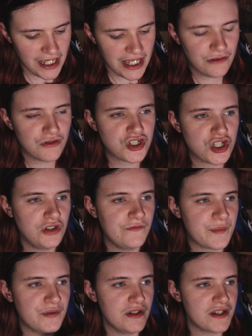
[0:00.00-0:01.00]
it'll show
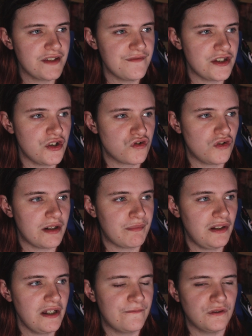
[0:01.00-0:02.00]
the person that you're trying to
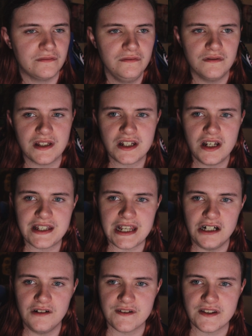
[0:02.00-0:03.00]
apply for, this guy's
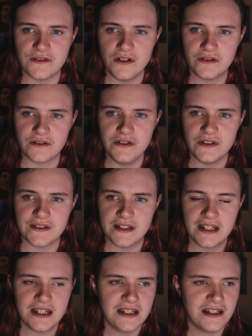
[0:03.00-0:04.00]
health is not good,
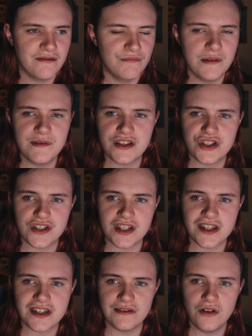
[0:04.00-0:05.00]
maybe he's just a
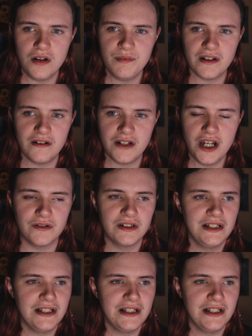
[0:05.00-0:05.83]
slob, I don't know.